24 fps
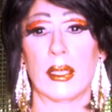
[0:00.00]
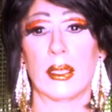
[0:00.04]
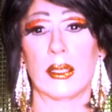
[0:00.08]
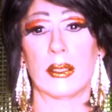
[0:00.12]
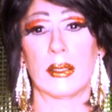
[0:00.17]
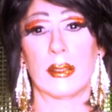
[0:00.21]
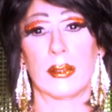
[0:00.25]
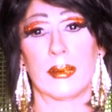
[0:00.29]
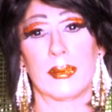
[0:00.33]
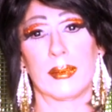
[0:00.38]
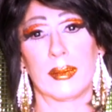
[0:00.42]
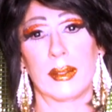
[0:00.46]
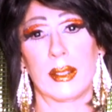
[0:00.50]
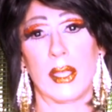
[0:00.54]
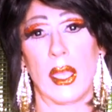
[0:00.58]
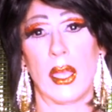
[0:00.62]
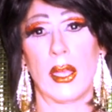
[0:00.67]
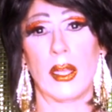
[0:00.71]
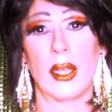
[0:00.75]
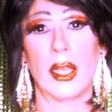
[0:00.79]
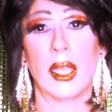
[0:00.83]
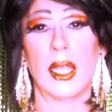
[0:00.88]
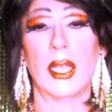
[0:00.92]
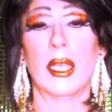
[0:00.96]
says,
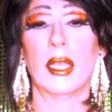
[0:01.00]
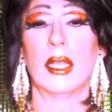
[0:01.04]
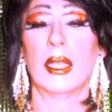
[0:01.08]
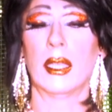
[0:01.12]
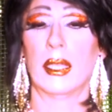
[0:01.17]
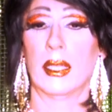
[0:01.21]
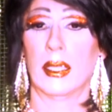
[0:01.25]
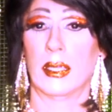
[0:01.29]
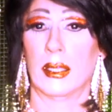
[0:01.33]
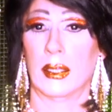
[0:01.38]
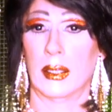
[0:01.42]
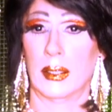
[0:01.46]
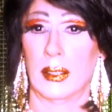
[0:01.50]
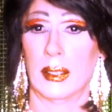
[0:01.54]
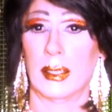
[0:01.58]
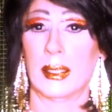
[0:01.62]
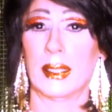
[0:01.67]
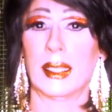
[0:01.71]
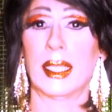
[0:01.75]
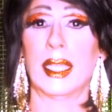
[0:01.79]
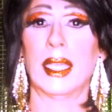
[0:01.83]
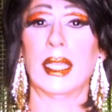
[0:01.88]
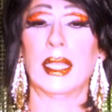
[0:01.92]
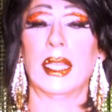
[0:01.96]
sorry,
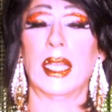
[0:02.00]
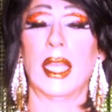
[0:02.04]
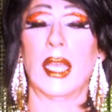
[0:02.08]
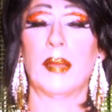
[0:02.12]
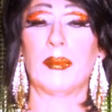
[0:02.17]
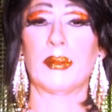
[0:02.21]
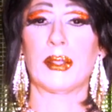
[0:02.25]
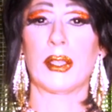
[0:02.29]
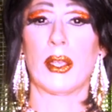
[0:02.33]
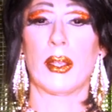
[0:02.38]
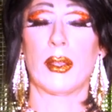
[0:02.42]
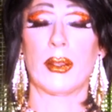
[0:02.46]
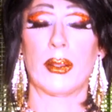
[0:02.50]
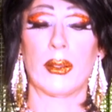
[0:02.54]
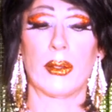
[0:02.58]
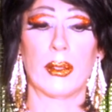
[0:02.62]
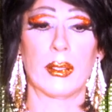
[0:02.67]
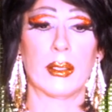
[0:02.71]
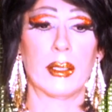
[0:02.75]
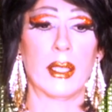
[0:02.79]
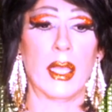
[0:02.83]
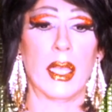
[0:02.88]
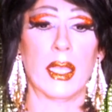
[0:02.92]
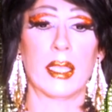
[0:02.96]
kidnaps
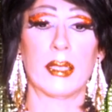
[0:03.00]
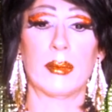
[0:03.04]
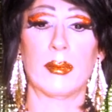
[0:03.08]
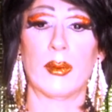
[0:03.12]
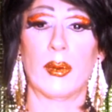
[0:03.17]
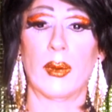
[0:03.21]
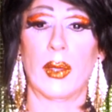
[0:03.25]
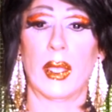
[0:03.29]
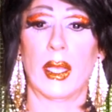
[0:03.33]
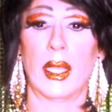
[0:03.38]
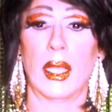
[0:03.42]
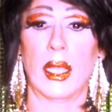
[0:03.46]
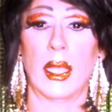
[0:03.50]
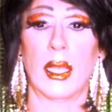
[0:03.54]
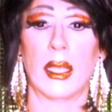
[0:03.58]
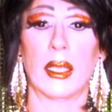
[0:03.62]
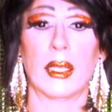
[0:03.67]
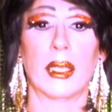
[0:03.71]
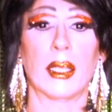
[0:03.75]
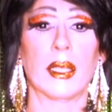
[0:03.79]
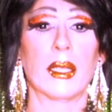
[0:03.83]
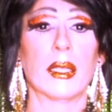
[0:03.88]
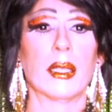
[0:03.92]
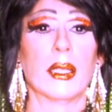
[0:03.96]
Arthur, takes him away to
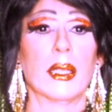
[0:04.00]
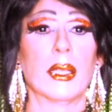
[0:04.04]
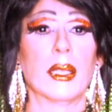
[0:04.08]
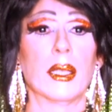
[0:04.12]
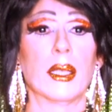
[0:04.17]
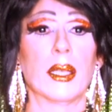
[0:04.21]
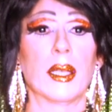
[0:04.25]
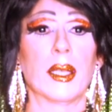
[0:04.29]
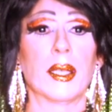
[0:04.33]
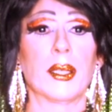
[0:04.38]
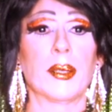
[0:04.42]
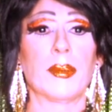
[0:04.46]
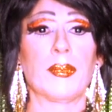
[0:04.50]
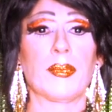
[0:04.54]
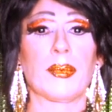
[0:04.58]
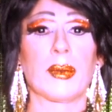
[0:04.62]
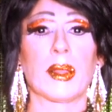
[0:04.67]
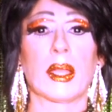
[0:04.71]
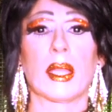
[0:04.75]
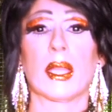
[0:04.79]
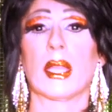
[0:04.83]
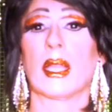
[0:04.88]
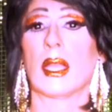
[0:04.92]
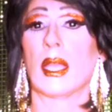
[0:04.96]
England. And
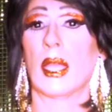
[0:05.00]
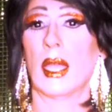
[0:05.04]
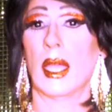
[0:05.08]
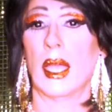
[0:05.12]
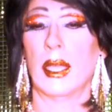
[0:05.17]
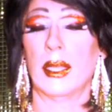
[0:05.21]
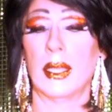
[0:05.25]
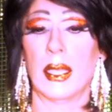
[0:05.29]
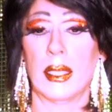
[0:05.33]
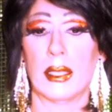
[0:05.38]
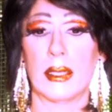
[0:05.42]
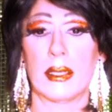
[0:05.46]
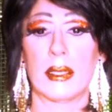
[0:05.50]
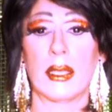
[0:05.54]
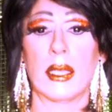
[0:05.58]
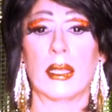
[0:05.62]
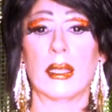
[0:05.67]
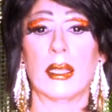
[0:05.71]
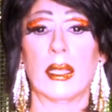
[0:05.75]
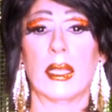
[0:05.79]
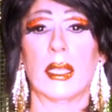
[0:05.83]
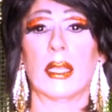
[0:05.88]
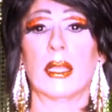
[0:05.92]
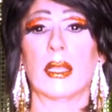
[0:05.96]
then
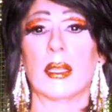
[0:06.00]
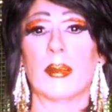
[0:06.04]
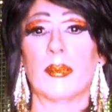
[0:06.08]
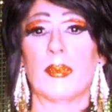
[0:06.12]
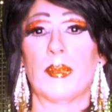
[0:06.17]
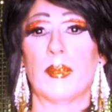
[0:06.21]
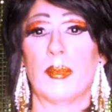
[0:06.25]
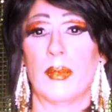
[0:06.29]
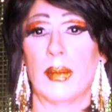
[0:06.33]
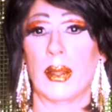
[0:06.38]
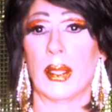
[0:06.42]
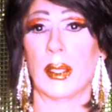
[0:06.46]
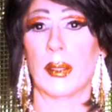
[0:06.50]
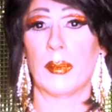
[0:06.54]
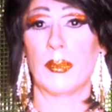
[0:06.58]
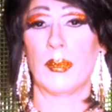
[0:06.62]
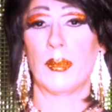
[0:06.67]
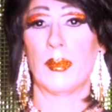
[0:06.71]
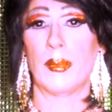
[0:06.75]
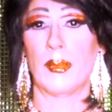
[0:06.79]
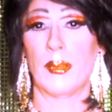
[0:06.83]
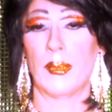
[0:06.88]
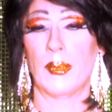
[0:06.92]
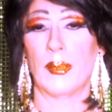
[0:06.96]
suddenly the
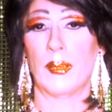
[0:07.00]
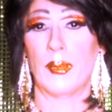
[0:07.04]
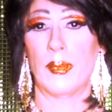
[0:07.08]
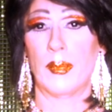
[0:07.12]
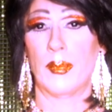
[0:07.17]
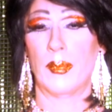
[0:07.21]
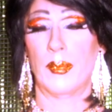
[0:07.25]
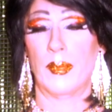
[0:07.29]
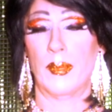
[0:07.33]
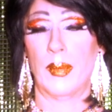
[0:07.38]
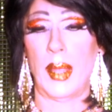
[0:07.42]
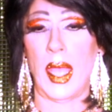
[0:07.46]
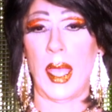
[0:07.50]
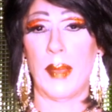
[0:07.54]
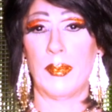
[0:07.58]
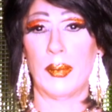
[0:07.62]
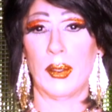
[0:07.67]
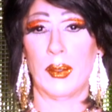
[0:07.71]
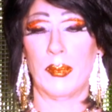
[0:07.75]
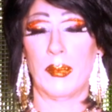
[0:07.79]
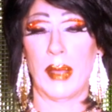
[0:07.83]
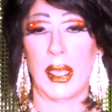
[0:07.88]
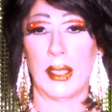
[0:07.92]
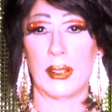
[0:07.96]

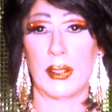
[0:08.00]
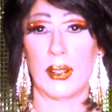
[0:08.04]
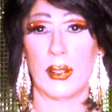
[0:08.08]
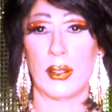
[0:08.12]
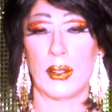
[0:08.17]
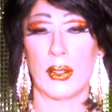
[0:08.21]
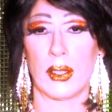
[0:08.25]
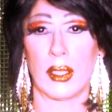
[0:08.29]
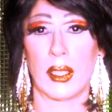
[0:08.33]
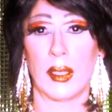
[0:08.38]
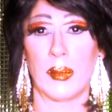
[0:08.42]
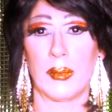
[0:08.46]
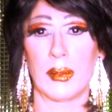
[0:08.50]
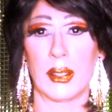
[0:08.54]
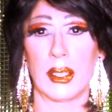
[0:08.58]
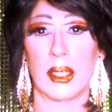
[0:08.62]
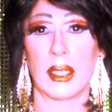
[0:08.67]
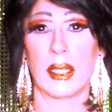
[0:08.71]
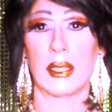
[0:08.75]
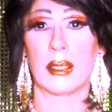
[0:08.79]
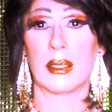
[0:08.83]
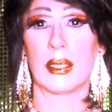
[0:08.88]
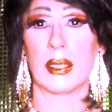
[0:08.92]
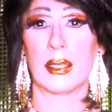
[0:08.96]
papal messenger comes
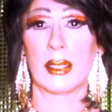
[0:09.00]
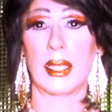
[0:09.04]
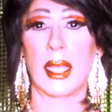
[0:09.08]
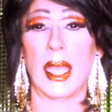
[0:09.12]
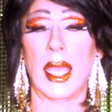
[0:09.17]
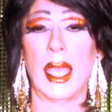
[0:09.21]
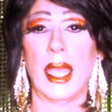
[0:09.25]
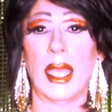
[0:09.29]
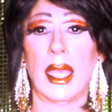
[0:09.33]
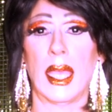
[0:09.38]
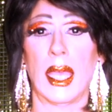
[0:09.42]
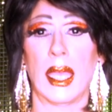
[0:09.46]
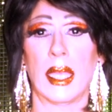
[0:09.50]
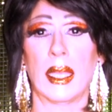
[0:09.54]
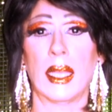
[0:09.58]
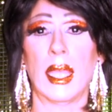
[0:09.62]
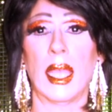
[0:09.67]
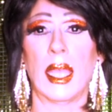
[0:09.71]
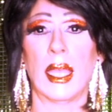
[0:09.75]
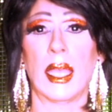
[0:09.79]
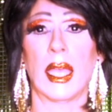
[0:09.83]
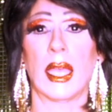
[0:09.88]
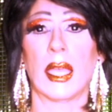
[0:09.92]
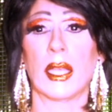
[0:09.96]
in and says, hang on,
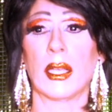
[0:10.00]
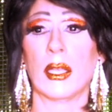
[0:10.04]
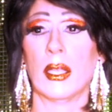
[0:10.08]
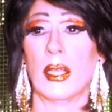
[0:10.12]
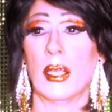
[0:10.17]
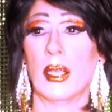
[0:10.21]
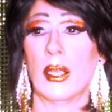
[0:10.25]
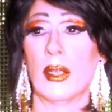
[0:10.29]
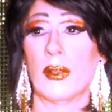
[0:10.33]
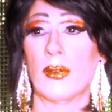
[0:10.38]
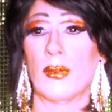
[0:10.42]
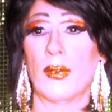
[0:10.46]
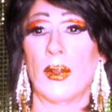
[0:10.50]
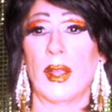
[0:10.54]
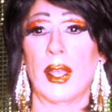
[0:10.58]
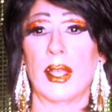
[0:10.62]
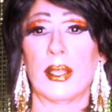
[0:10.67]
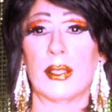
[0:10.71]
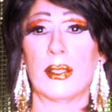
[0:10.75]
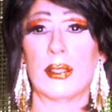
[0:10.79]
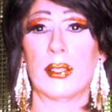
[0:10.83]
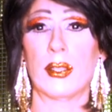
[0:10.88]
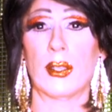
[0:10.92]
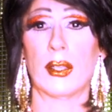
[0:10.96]
hang on.
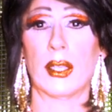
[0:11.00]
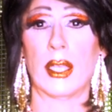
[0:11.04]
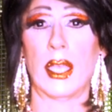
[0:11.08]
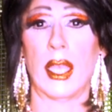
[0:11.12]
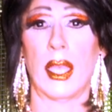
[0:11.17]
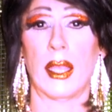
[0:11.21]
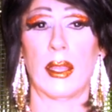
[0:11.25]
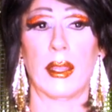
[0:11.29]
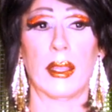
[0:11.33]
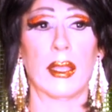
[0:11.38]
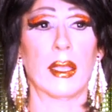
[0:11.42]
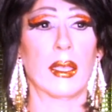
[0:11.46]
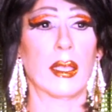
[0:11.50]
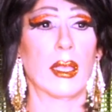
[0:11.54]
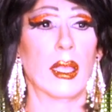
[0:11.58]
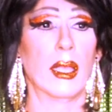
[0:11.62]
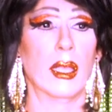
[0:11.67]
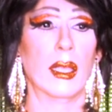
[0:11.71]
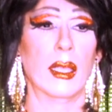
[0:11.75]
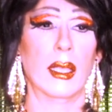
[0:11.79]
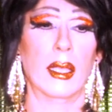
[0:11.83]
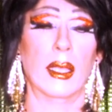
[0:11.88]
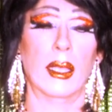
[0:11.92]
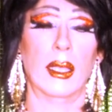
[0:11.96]
France, you're Catholic.
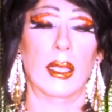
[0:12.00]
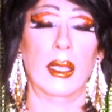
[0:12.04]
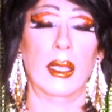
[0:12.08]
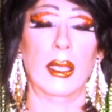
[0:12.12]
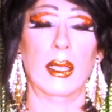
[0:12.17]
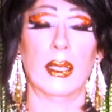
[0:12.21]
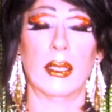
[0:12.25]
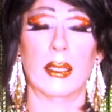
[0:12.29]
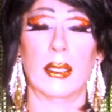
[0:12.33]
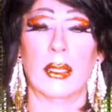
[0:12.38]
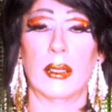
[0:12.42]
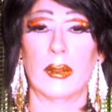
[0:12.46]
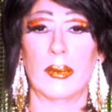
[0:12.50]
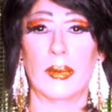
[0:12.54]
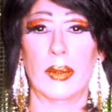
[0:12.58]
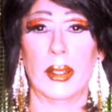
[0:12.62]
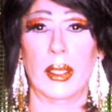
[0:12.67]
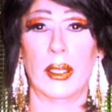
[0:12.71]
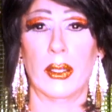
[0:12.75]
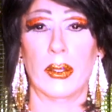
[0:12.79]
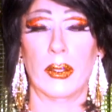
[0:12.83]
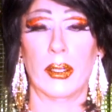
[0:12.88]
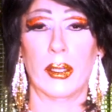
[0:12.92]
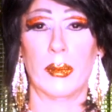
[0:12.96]
England,
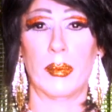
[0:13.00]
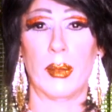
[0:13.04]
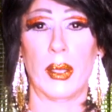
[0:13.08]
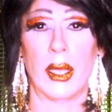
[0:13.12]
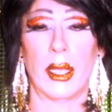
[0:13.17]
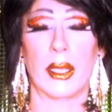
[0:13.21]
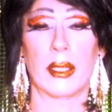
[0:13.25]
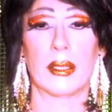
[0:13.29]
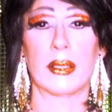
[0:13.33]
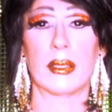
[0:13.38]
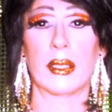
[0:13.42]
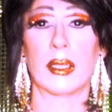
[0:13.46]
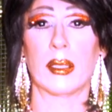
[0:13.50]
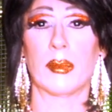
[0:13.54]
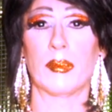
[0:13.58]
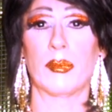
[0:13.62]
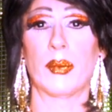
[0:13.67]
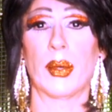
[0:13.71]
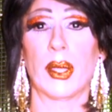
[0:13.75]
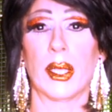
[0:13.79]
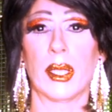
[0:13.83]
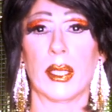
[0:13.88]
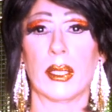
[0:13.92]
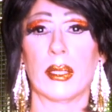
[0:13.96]
we know you're
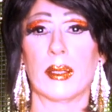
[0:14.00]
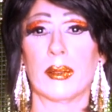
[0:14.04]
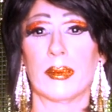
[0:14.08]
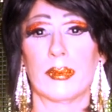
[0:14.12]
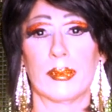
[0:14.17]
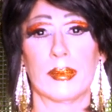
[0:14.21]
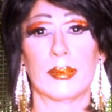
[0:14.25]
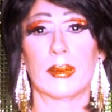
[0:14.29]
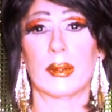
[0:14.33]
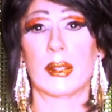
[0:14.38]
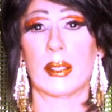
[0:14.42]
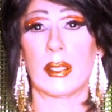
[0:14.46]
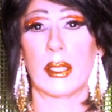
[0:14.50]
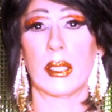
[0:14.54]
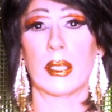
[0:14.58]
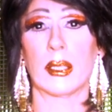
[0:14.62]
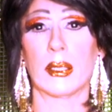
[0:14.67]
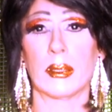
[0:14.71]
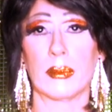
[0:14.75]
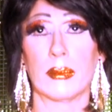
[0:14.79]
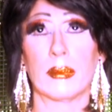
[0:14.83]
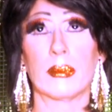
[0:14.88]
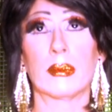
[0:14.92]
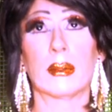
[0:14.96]
Protestant, but
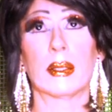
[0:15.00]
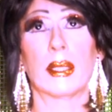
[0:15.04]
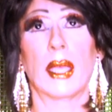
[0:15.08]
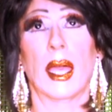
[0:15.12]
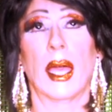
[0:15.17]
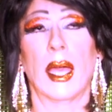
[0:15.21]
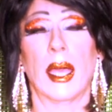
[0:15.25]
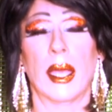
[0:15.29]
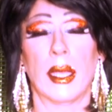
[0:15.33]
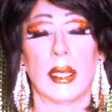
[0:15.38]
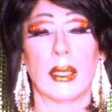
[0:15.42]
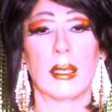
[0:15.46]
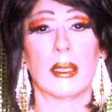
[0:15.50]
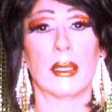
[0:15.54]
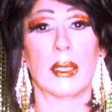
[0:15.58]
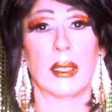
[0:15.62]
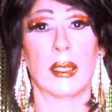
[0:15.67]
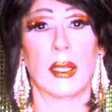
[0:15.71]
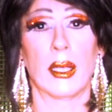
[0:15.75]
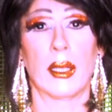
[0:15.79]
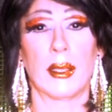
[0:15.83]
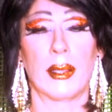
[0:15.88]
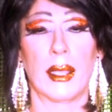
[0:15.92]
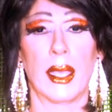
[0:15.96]
still, God
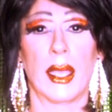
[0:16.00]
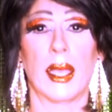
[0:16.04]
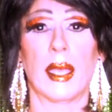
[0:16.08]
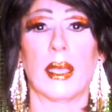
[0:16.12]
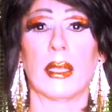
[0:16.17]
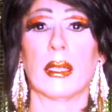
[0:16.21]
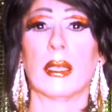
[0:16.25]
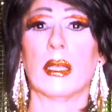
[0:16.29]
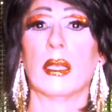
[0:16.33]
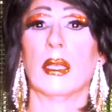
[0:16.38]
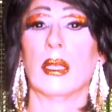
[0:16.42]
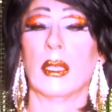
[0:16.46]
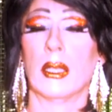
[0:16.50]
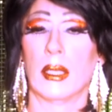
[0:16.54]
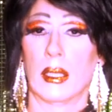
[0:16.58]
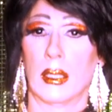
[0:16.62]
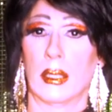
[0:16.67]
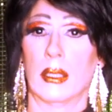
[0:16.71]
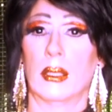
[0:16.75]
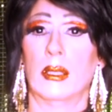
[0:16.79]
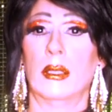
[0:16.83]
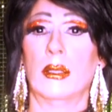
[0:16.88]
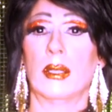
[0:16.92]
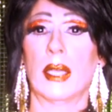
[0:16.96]
and all that.
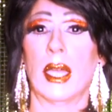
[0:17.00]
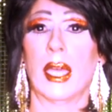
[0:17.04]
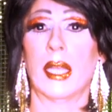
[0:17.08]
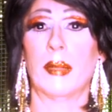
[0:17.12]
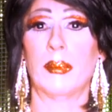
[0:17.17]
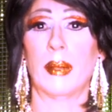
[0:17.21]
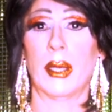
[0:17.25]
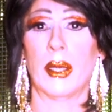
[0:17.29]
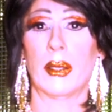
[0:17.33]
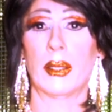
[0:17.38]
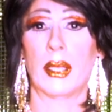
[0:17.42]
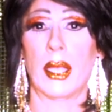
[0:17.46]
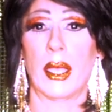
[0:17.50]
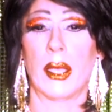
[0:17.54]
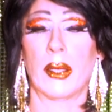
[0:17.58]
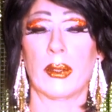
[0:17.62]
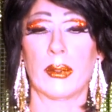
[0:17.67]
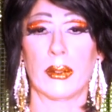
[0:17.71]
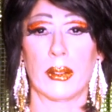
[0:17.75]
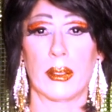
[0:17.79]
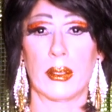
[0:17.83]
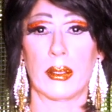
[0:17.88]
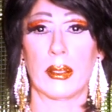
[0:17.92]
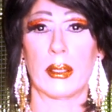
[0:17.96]
You got to bow
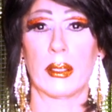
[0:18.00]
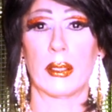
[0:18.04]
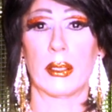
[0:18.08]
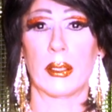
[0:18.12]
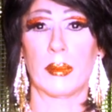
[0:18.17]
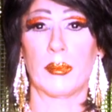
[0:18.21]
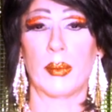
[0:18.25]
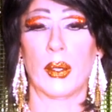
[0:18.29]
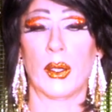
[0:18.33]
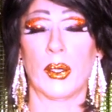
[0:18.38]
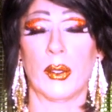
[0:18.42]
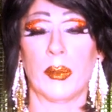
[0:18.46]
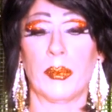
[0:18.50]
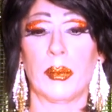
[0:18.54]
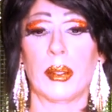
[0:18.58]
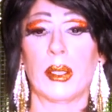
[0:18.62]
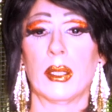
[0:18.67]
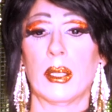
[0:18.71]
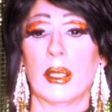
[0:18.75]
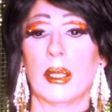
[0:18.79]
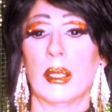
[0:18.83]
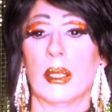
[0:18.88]
down to the Pope.